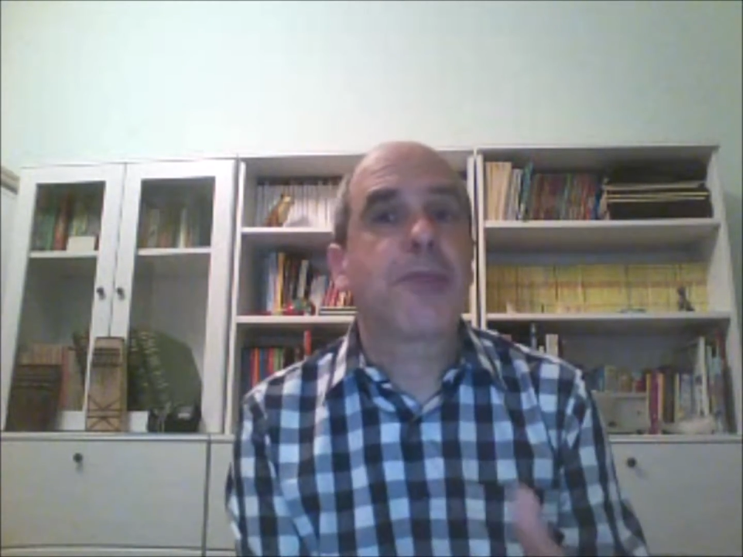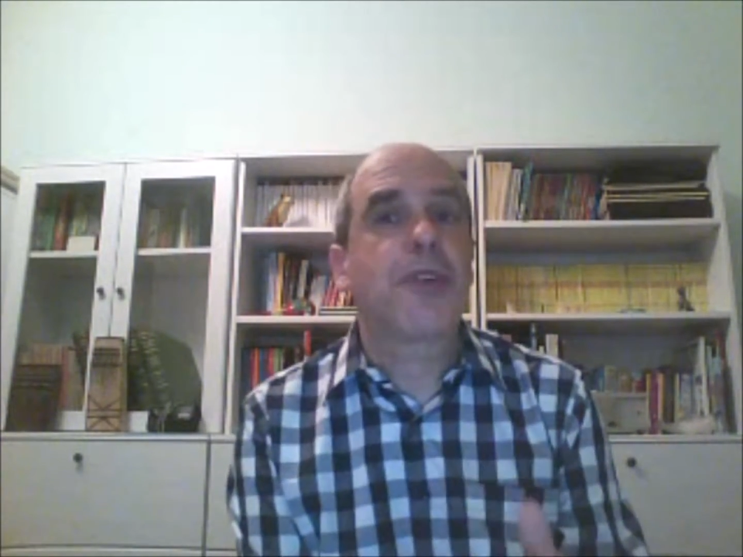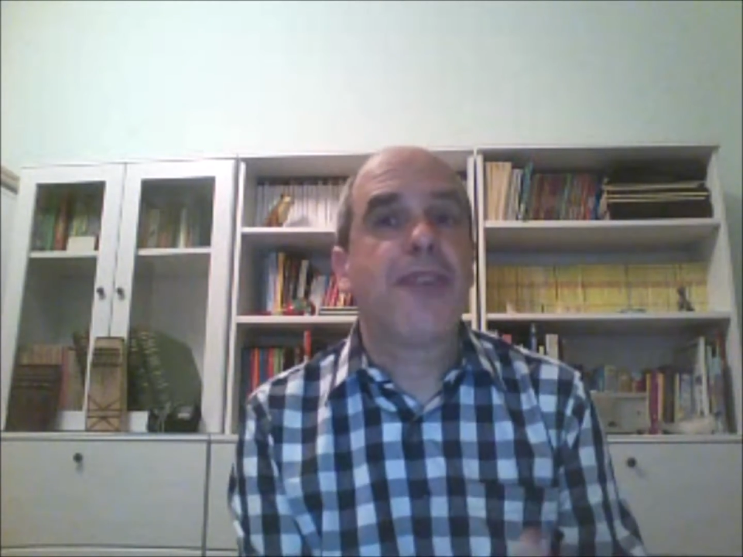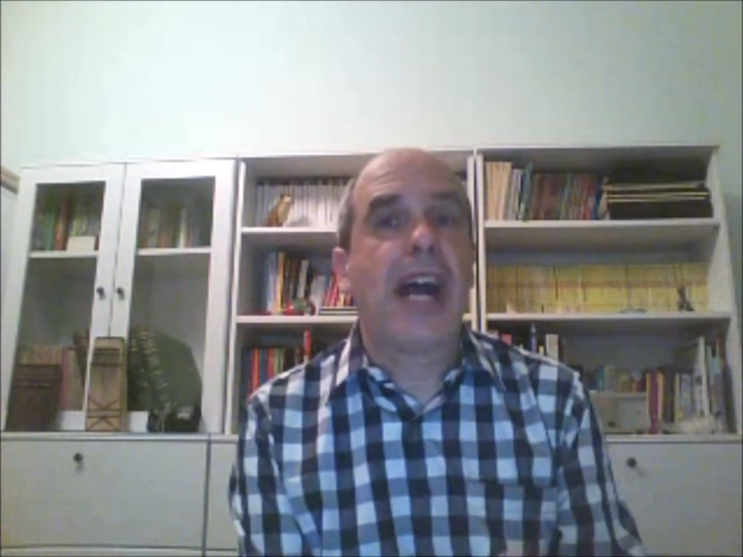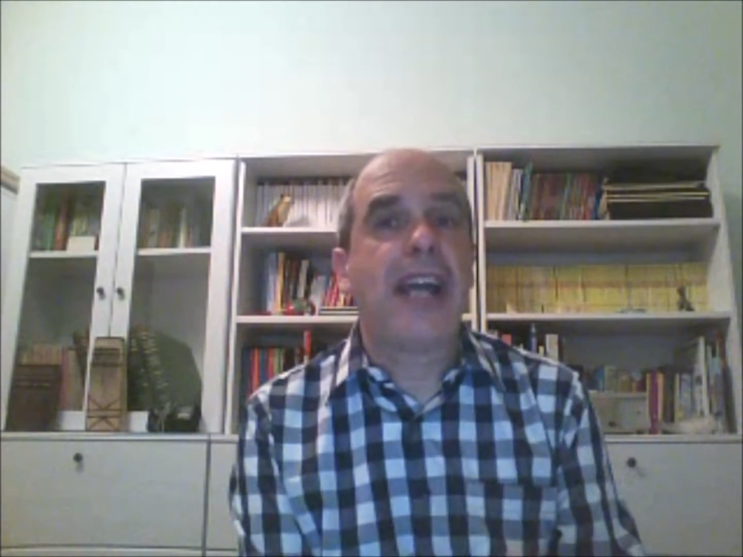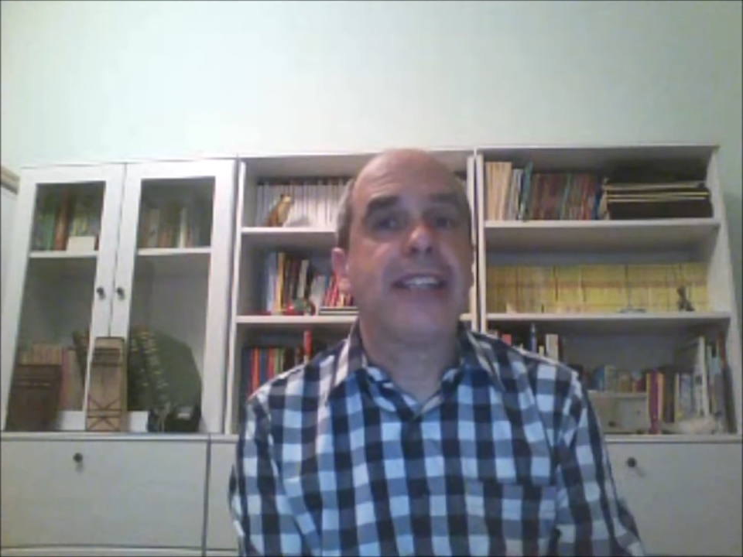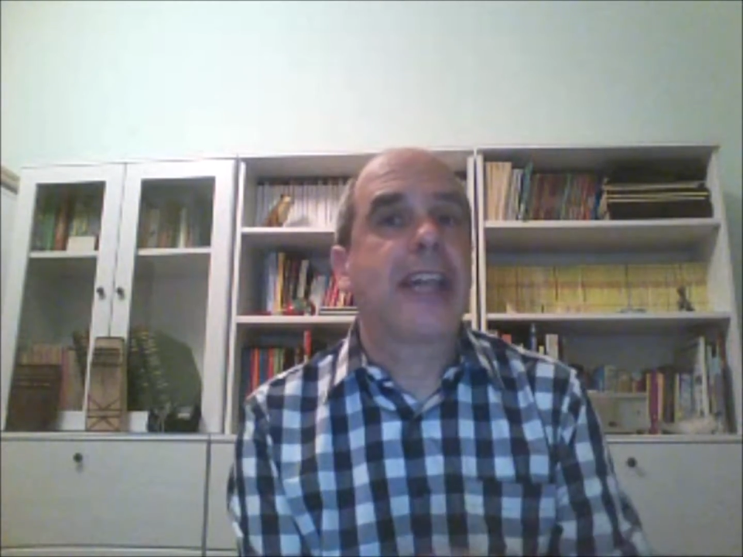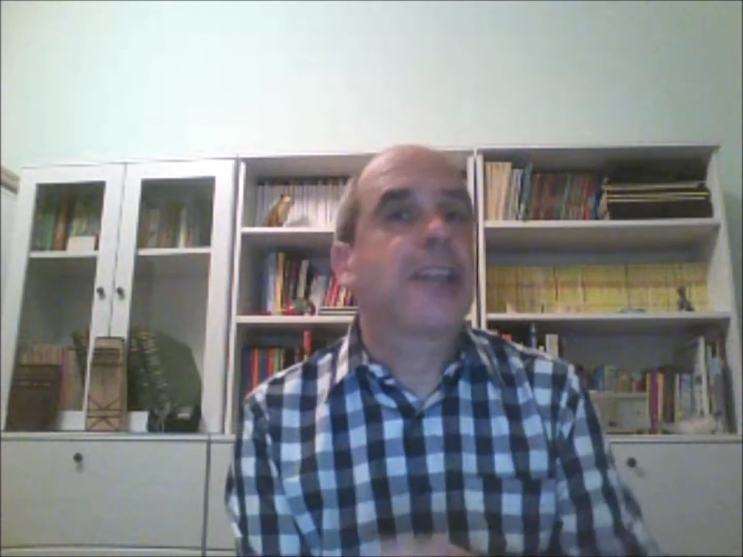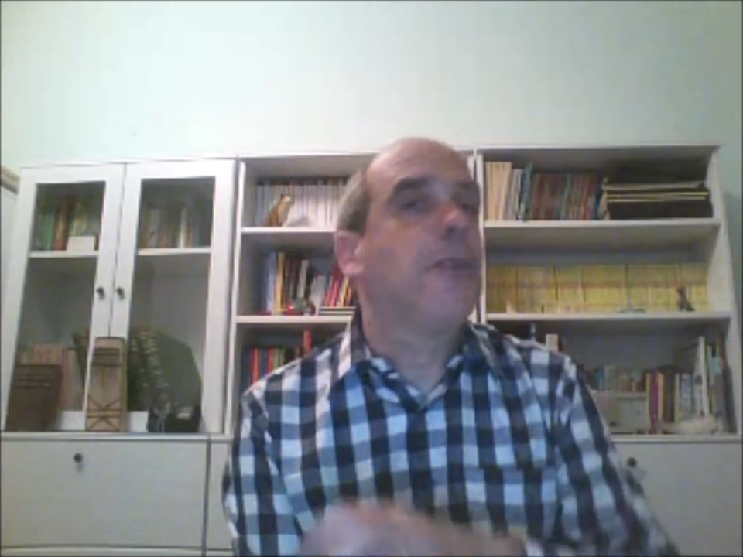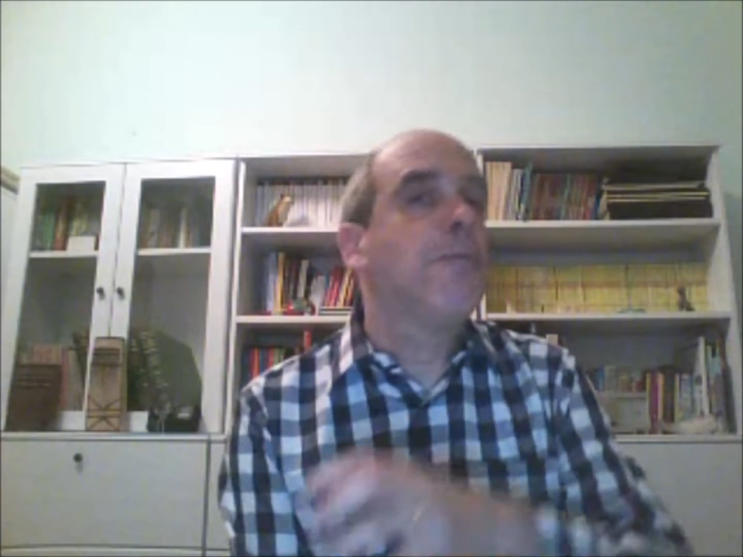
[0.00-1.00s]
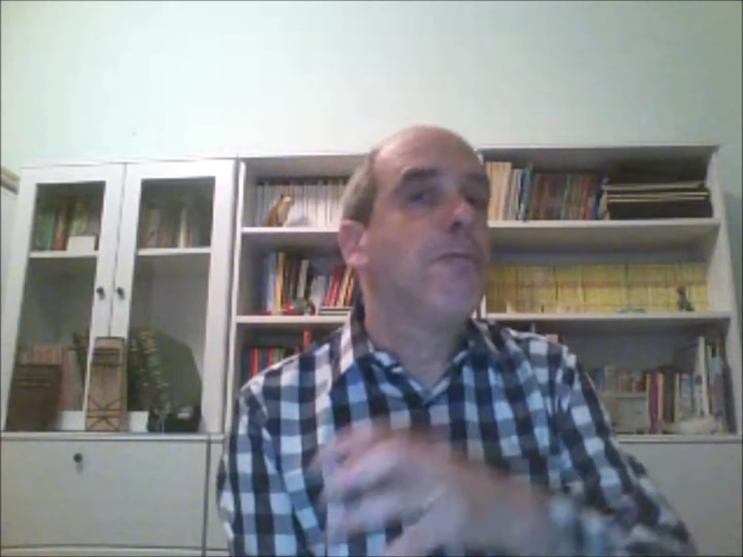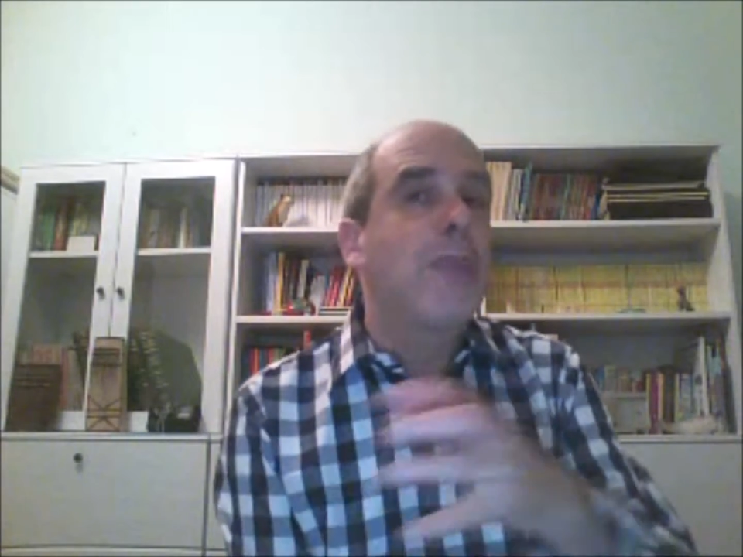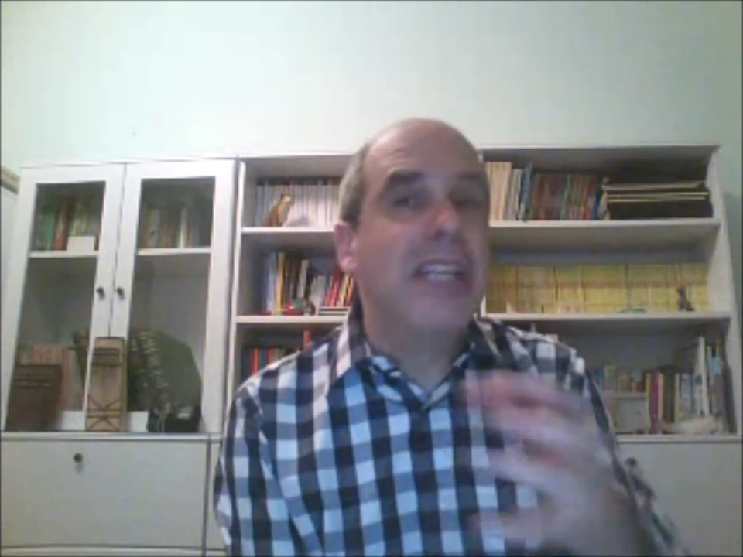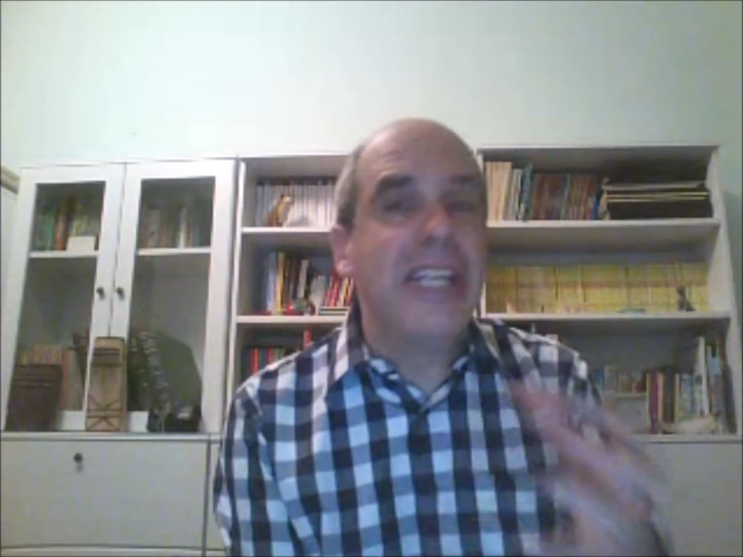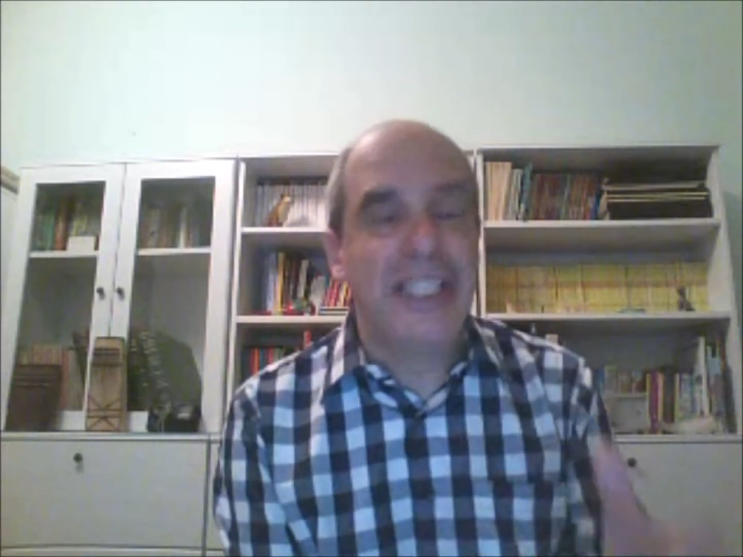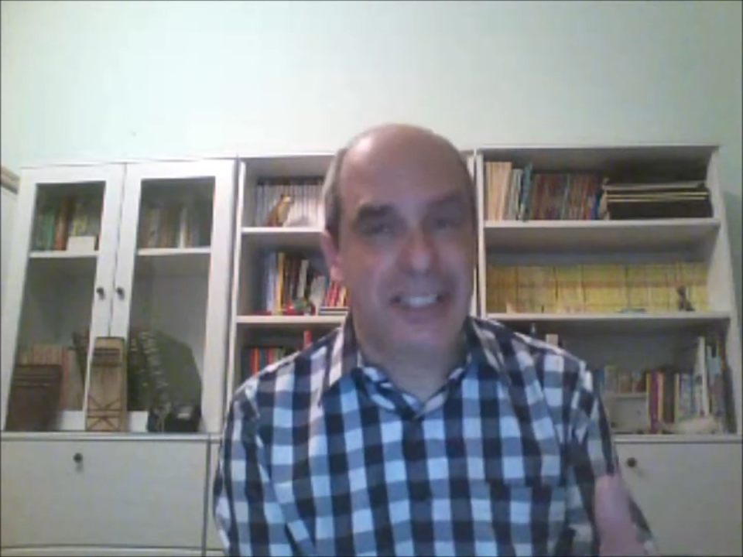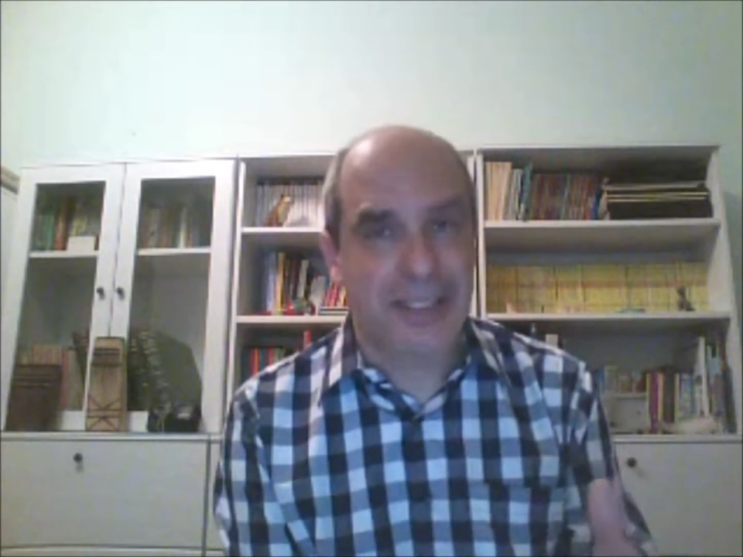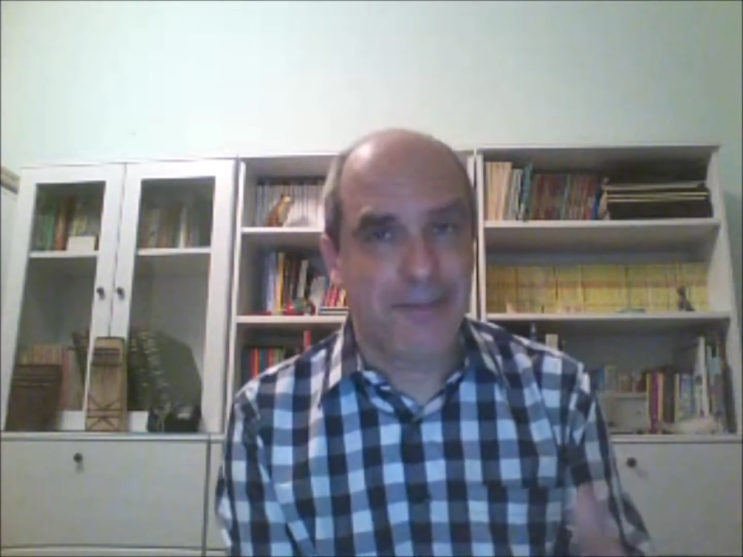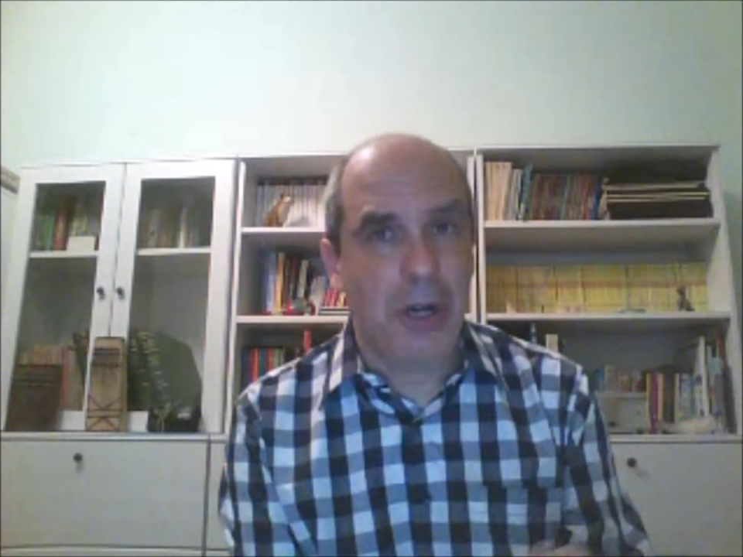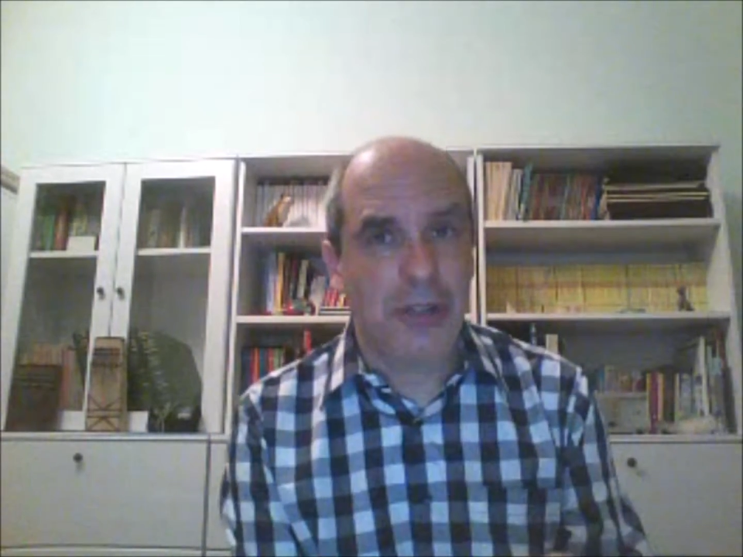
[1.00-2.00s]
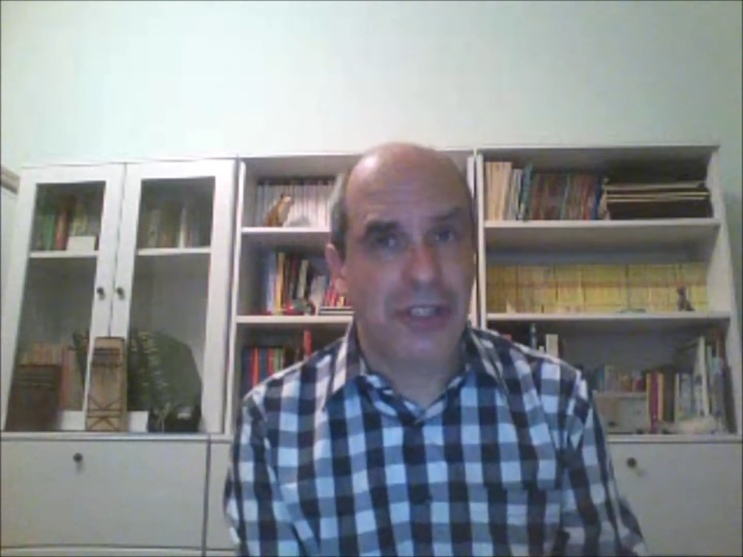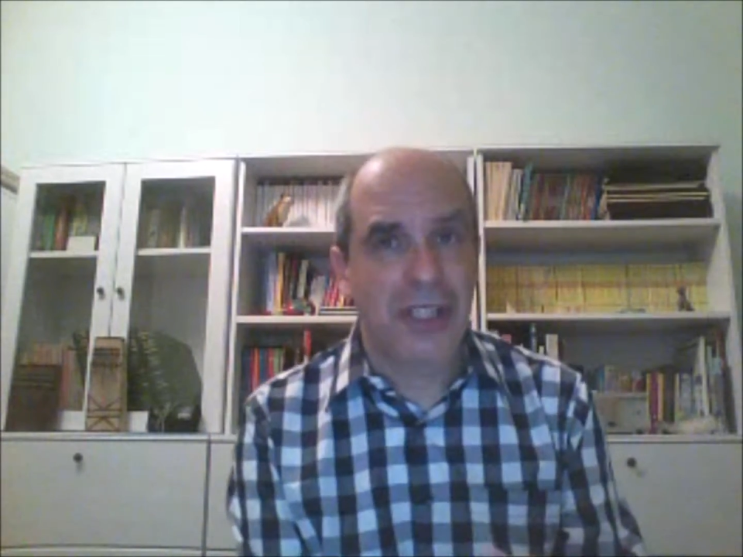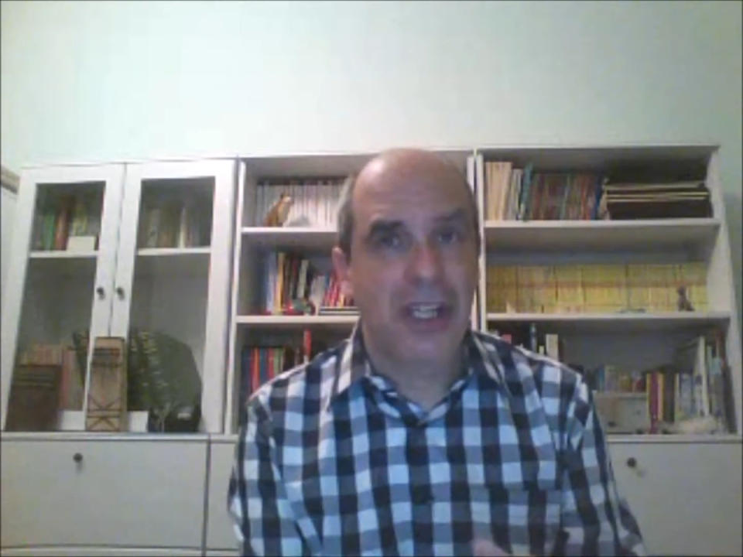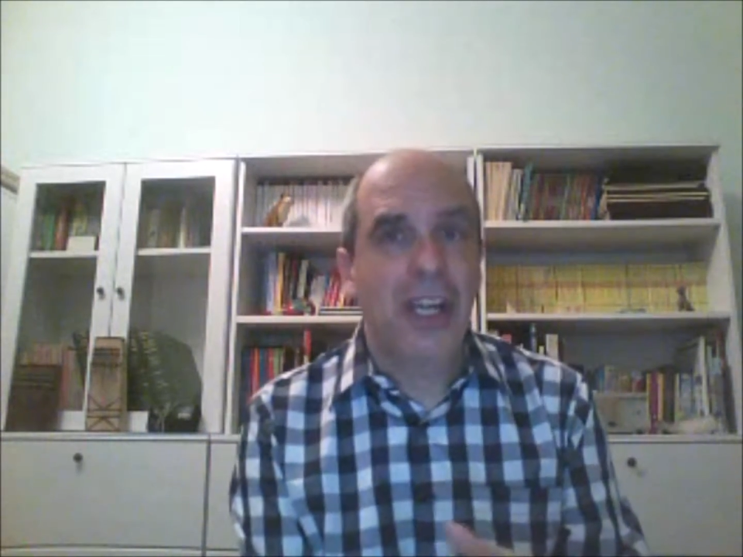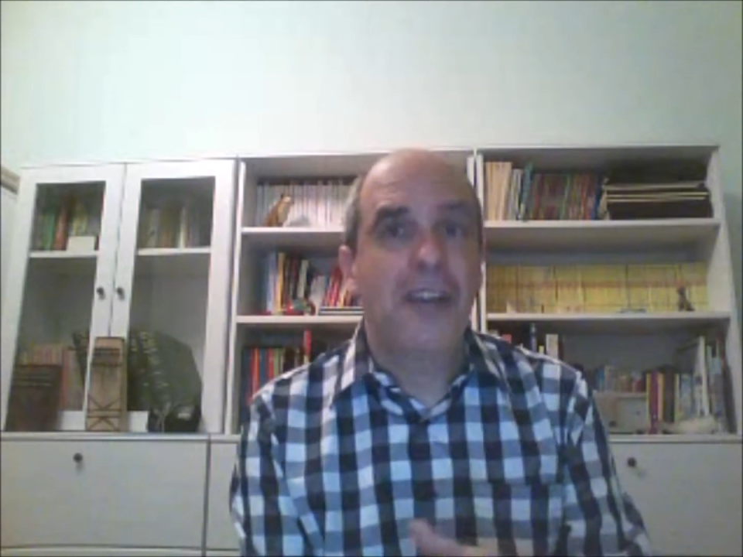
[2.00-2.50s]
provide a complete model